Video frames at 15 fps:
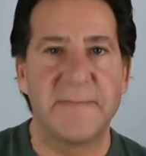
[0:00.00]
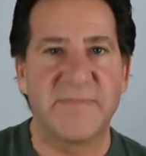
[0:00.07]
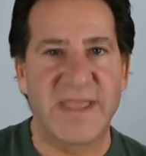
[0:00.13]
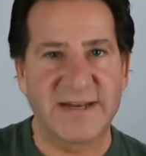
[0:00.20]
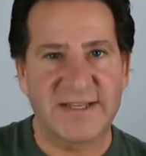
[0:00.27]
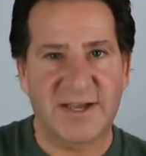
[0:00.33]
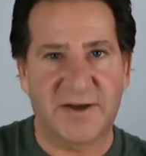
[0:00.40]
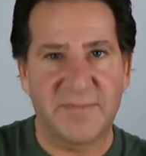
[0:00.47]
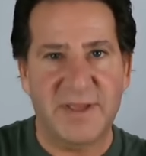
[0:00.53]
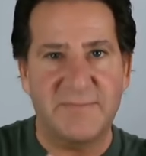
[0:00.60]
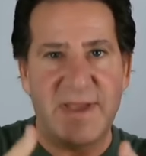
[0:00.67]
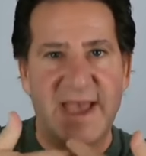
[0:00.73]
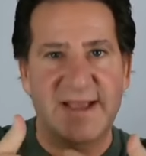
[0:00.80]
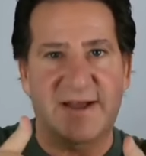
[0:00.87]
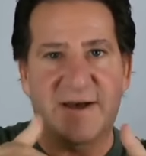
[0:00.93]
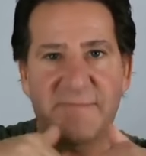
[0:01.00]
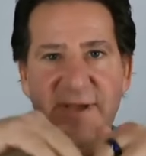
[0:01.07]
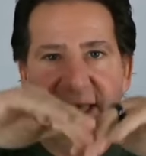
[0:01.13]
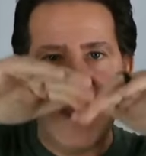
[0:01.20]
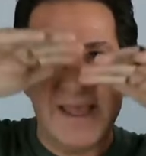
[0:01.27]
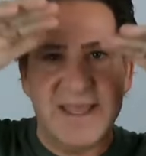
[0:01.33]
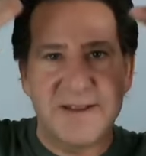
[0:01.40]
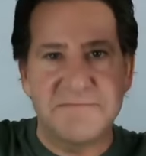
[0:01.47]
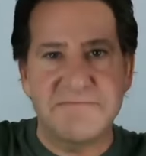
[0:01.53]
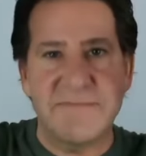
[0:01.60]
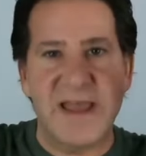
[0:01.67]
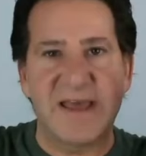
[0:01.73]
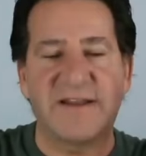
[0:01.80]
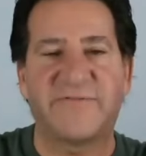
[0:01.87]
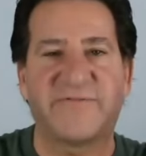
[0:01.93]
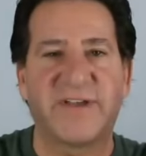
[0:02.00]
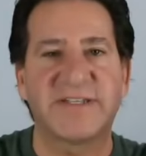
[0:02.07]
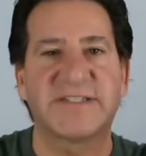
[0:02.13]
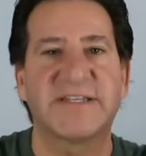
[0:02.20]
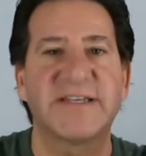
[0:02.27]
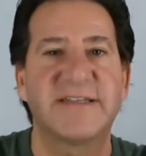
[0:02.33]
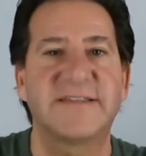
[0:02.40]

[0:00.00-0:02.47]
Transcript: and coming back up and manifesting